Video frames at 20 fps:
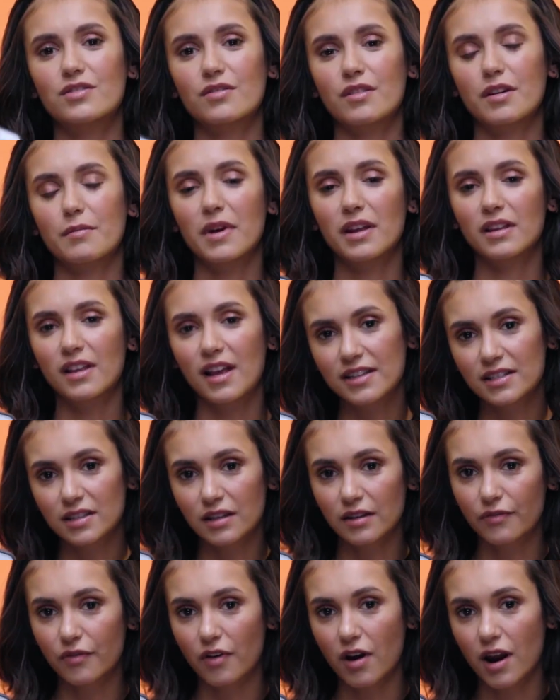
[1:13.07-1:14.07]
During my last
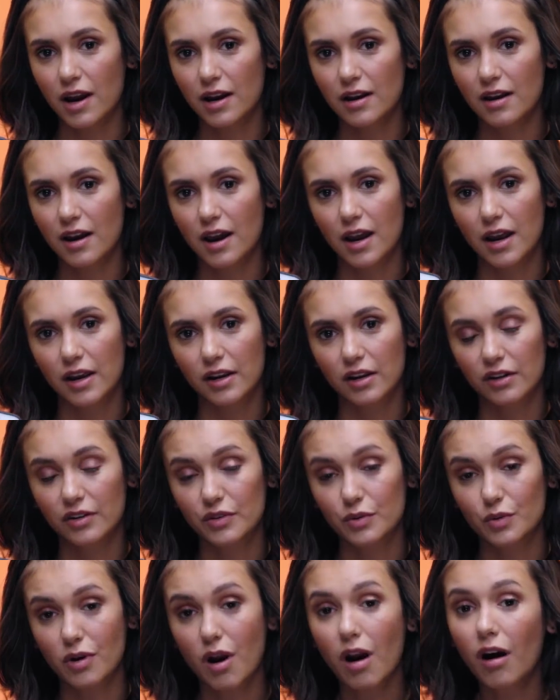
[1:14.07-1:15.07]
Lyft ride, I got
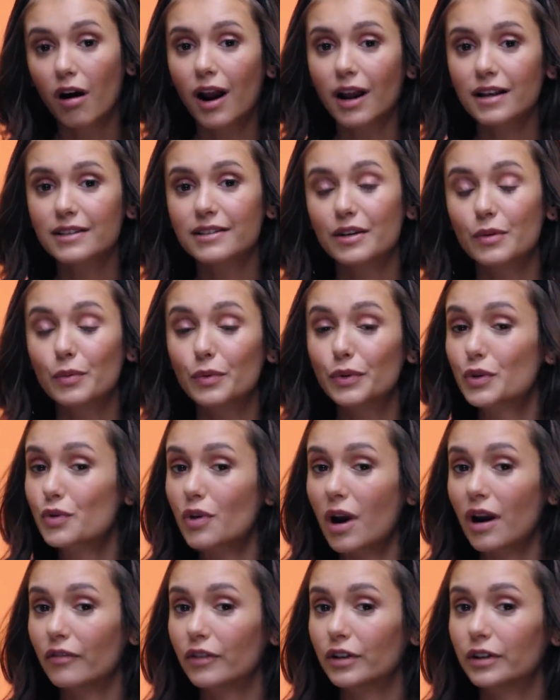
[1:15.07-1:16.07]
into a car accident with the
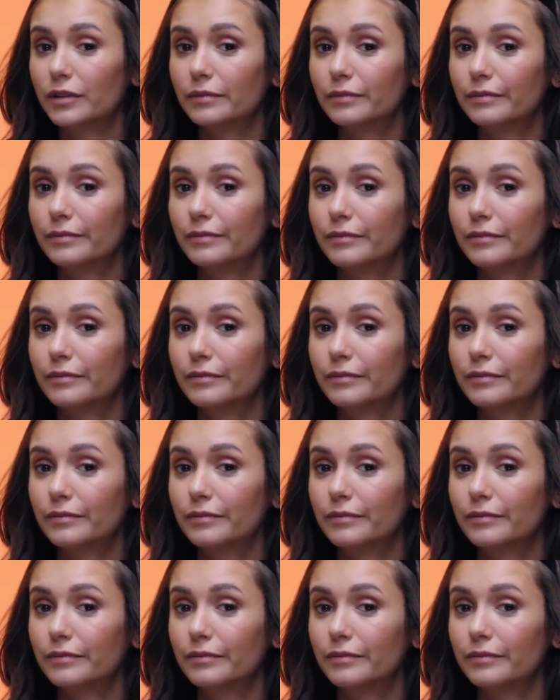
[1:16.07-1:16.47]
driver.